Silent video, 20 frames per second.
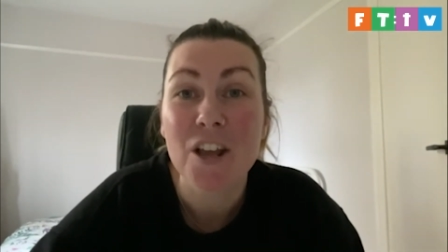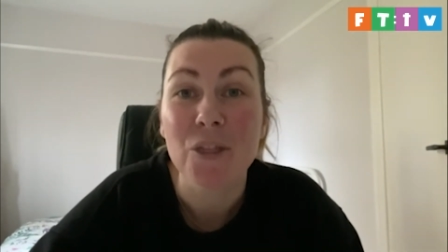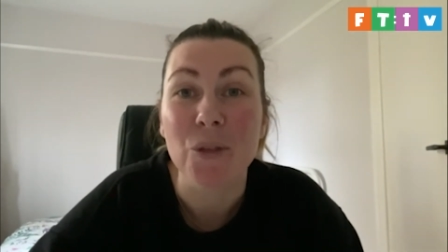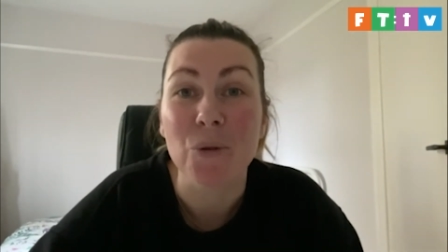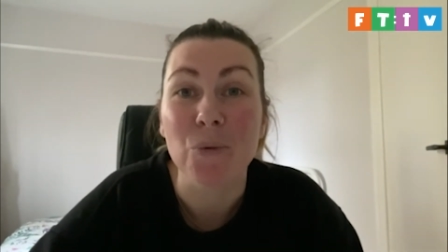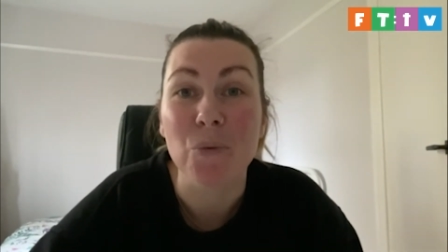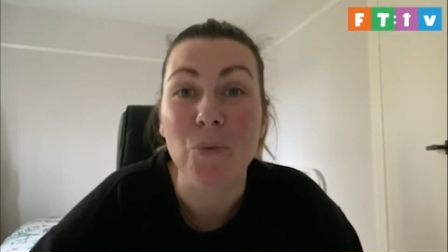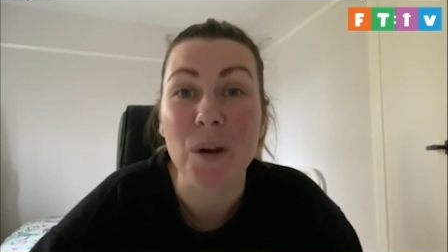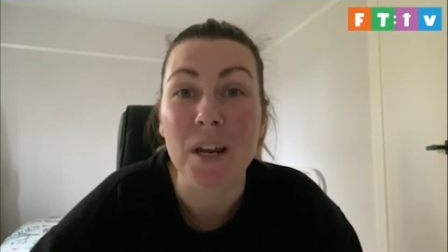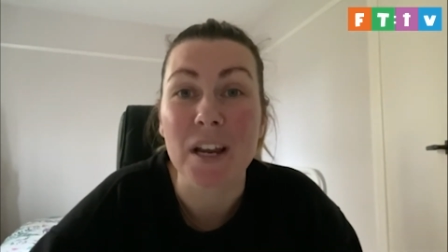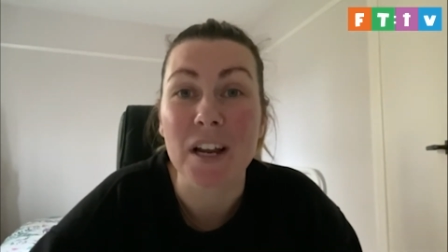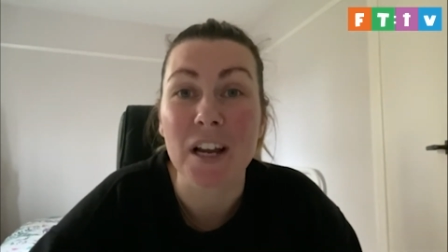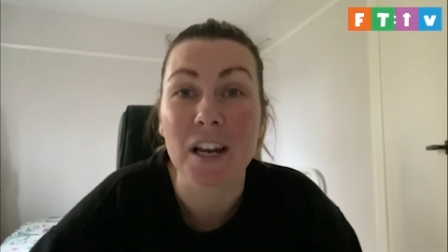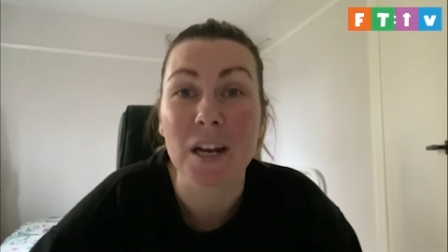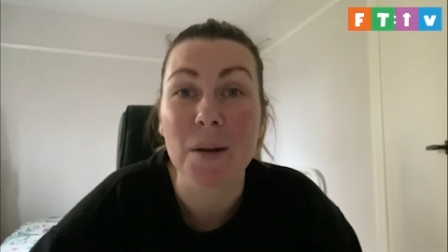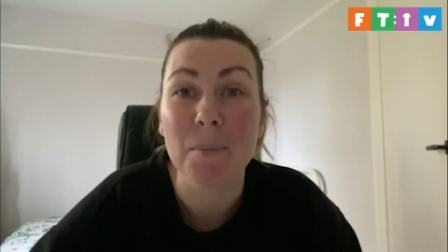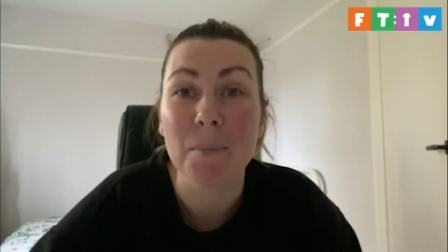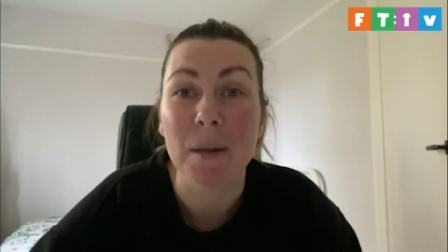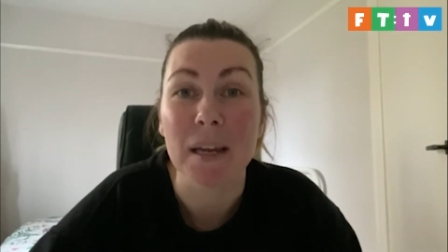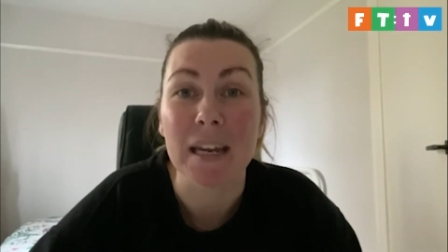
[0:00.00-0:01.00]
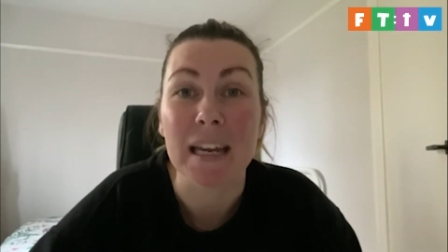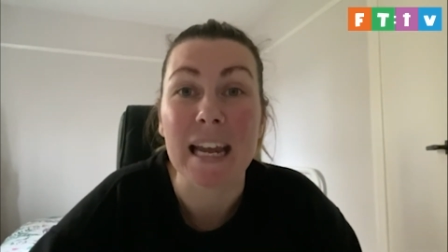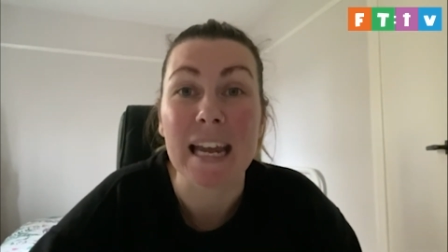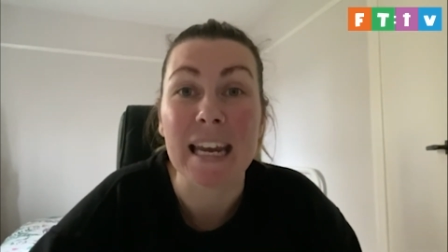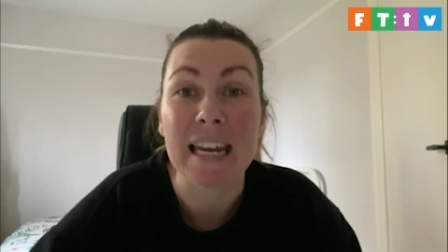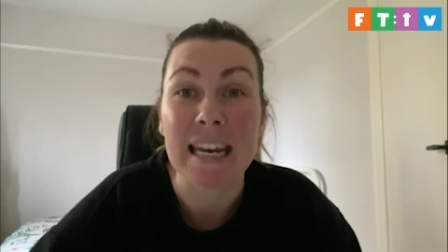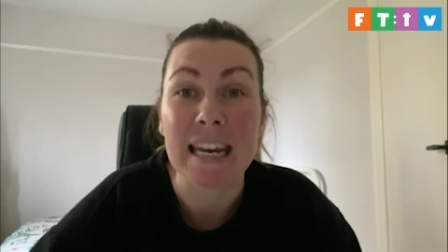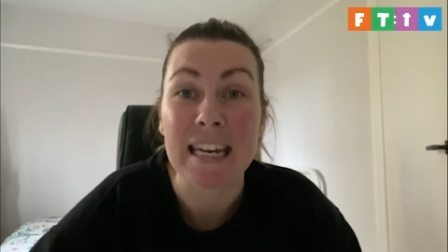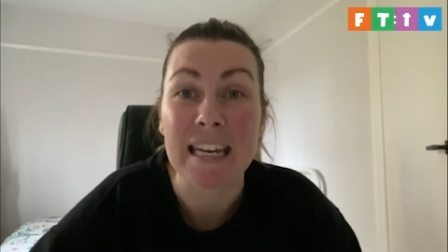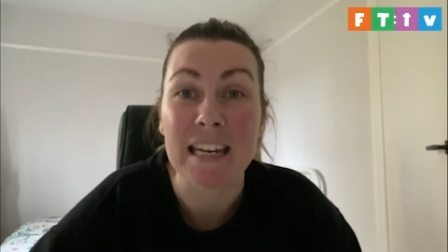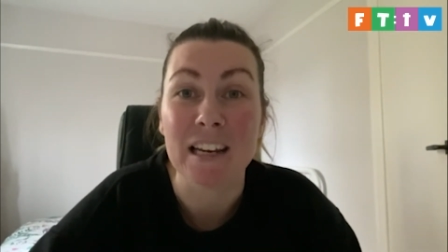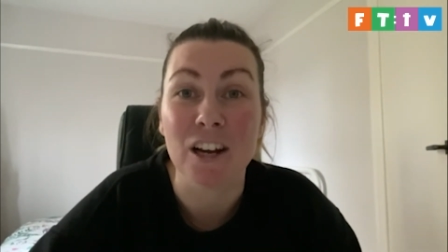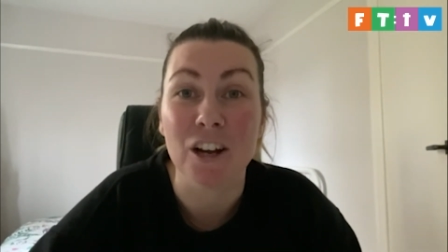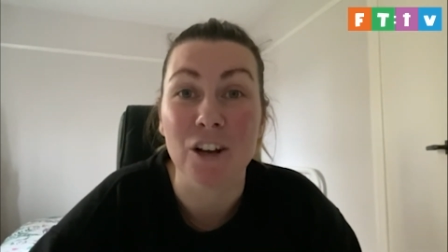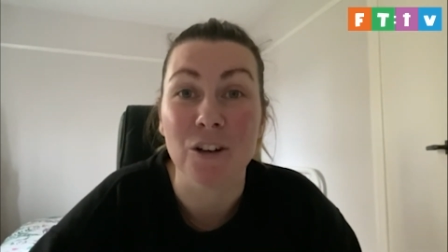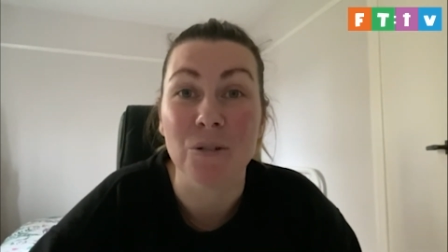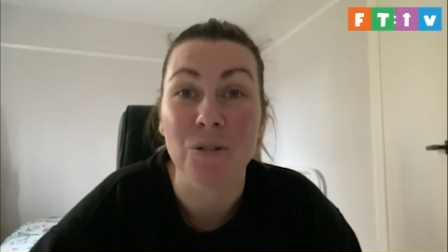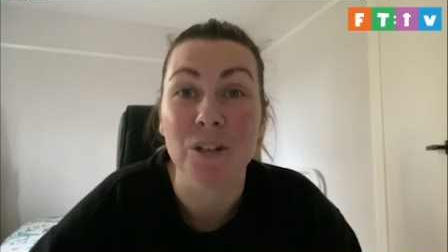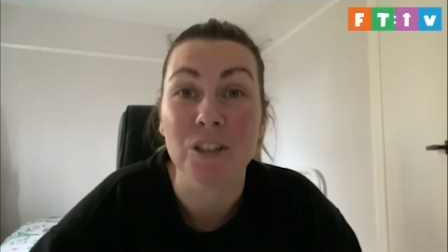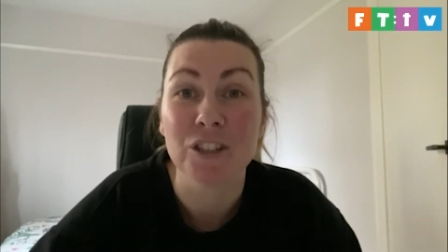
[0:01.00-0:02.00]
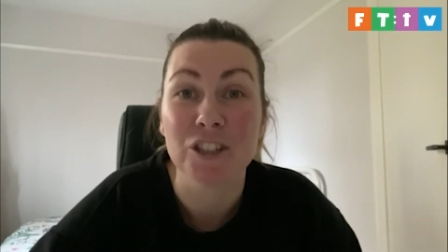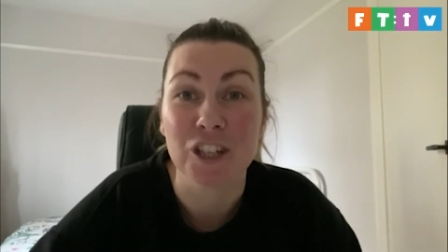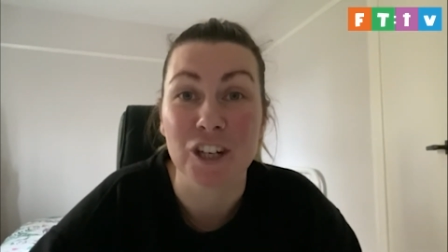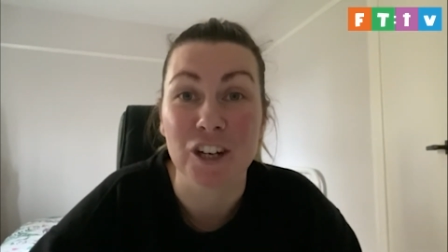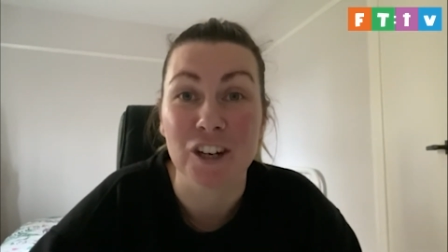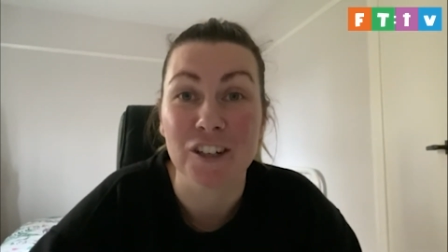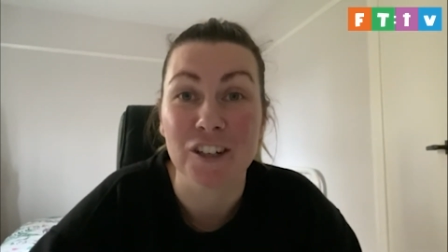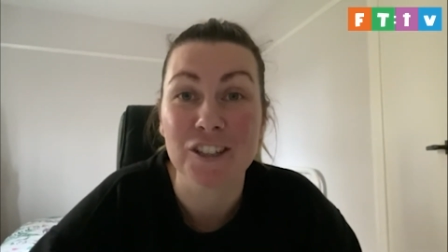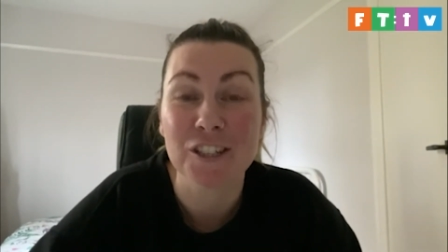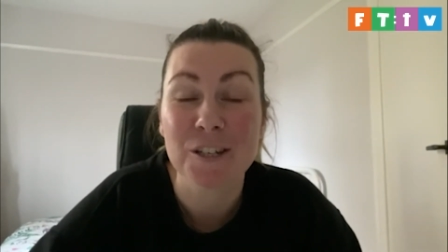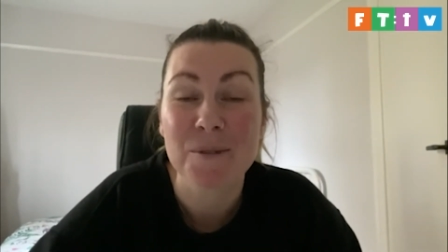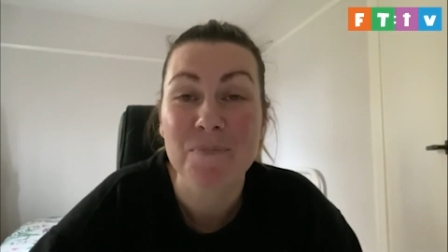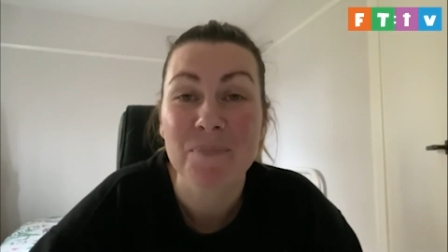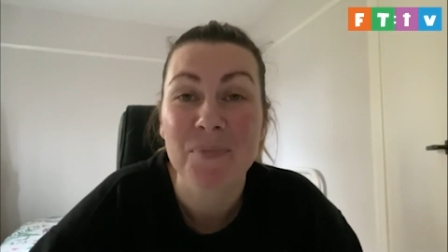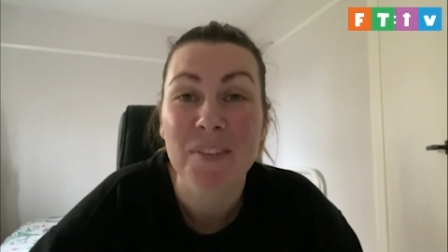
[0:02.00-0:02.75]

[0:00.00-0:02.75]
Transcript: that we're going to be an eco church.